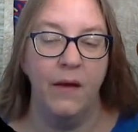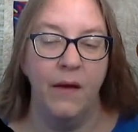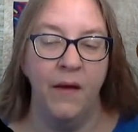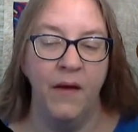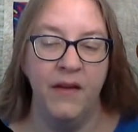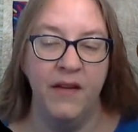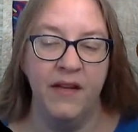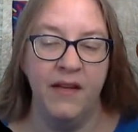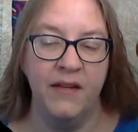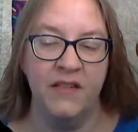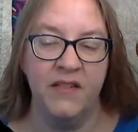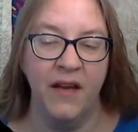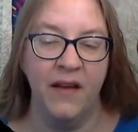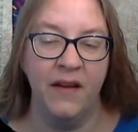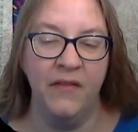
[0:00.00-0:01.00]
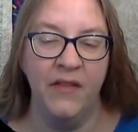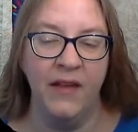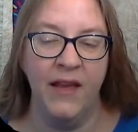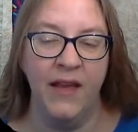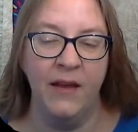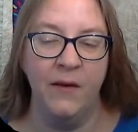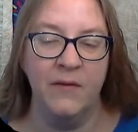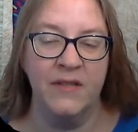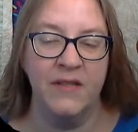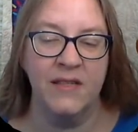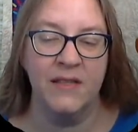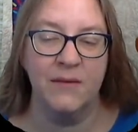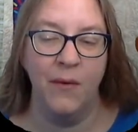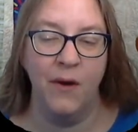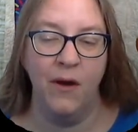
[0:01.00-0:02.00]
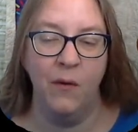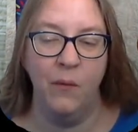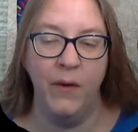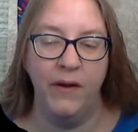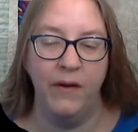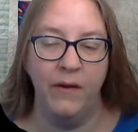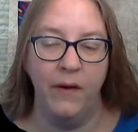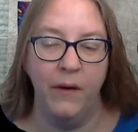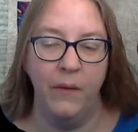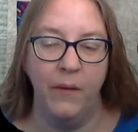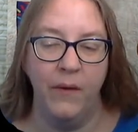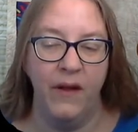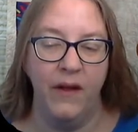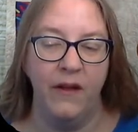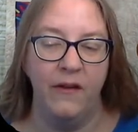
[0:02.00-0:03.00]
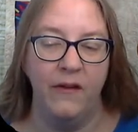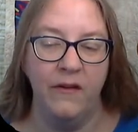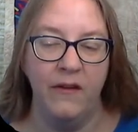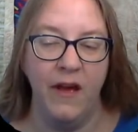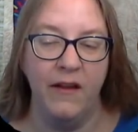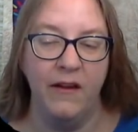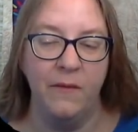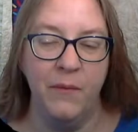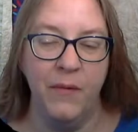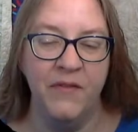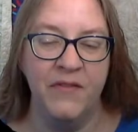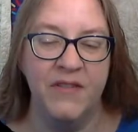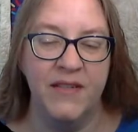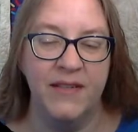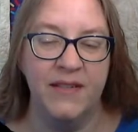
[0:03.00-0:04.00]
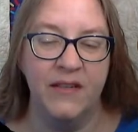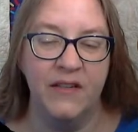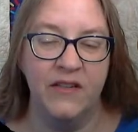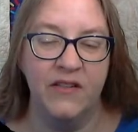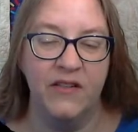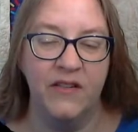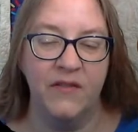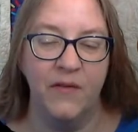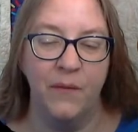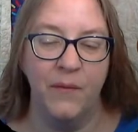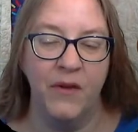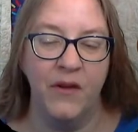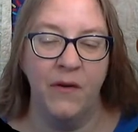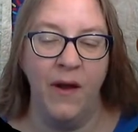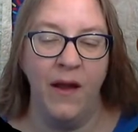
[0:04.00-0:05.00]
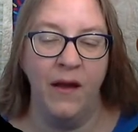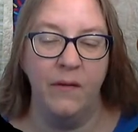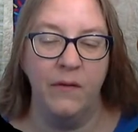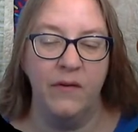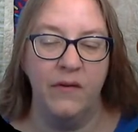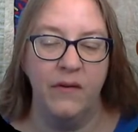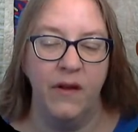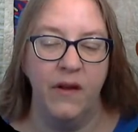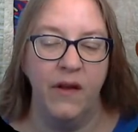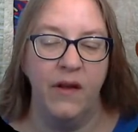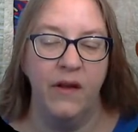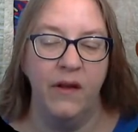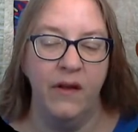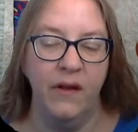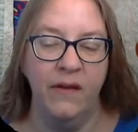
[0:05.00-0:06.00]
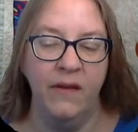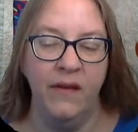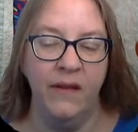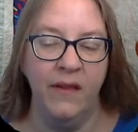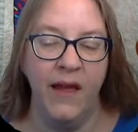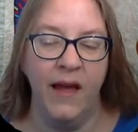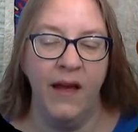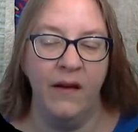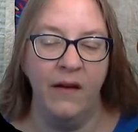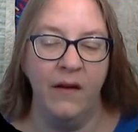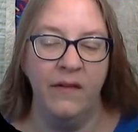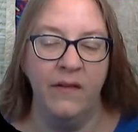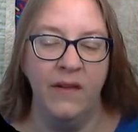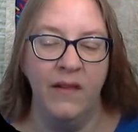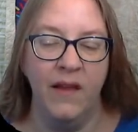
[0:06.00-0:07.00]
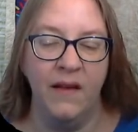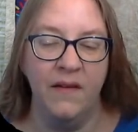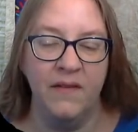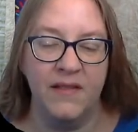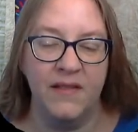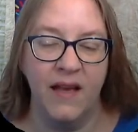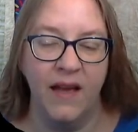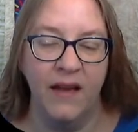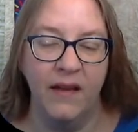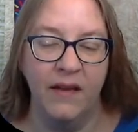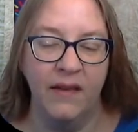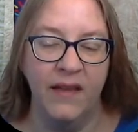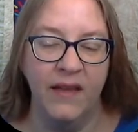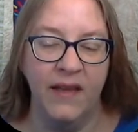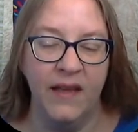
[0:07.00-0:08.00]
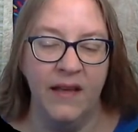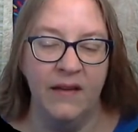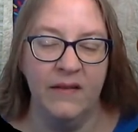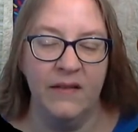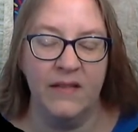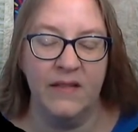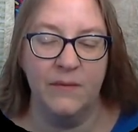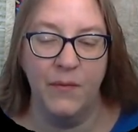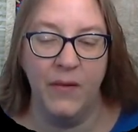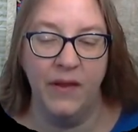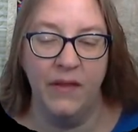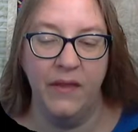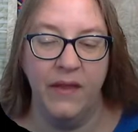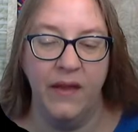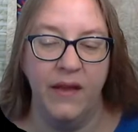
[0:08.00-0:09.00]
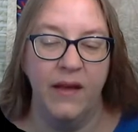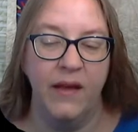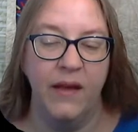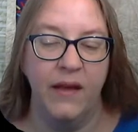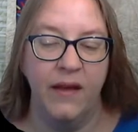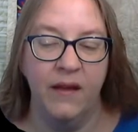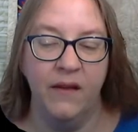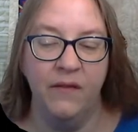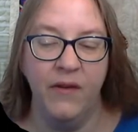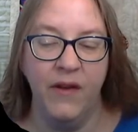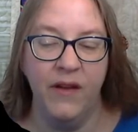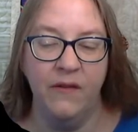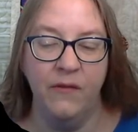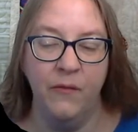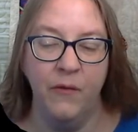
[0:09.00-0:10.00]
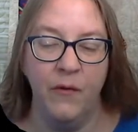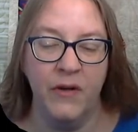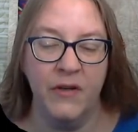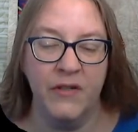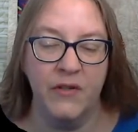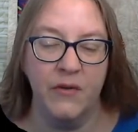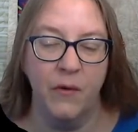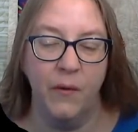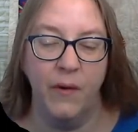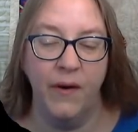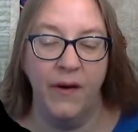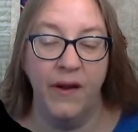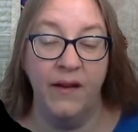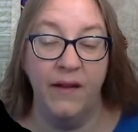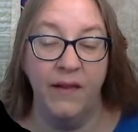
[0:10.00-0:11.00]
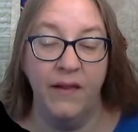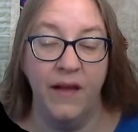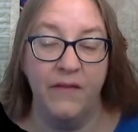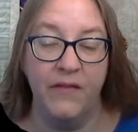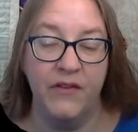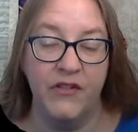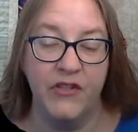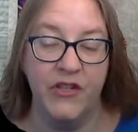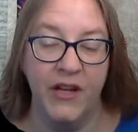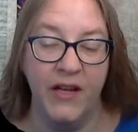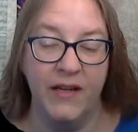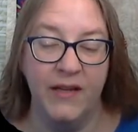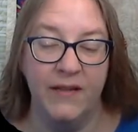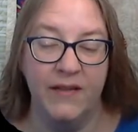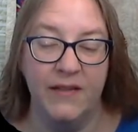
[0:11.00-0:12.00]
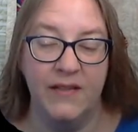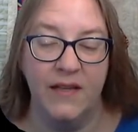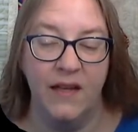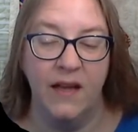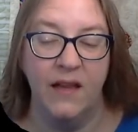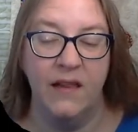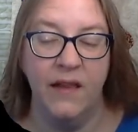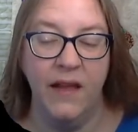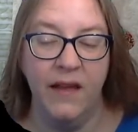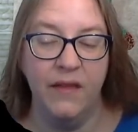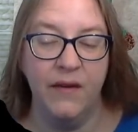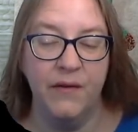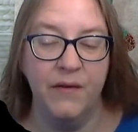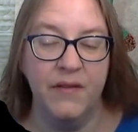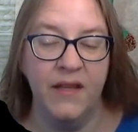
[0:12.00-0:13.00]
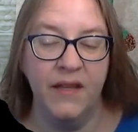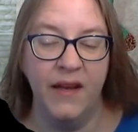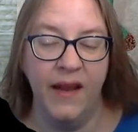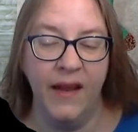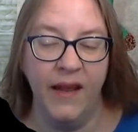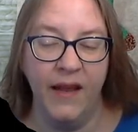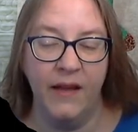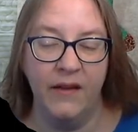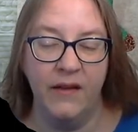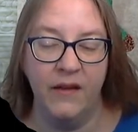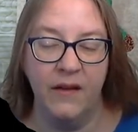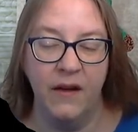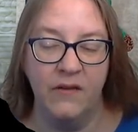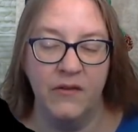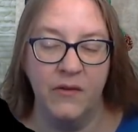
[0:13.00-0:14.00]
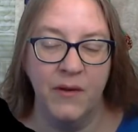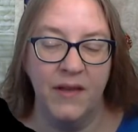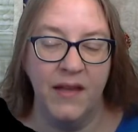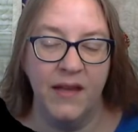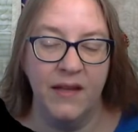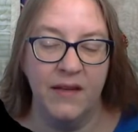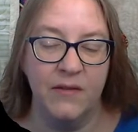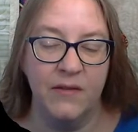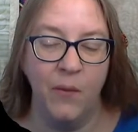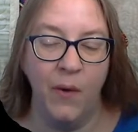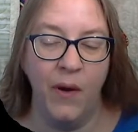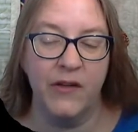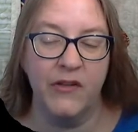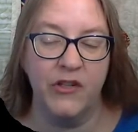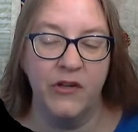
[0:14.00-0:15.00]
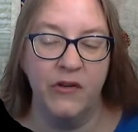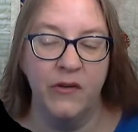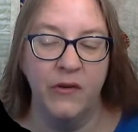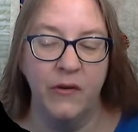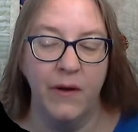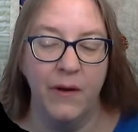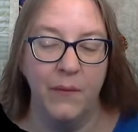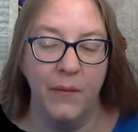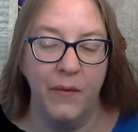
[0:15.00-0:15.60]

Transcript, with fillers: On each side of the gate was a small window, not above six inches from the ground. Into that, on the left side, the king's smith conveyed fourscore and eleven chains, like those that hang to a lady's watch in Europe,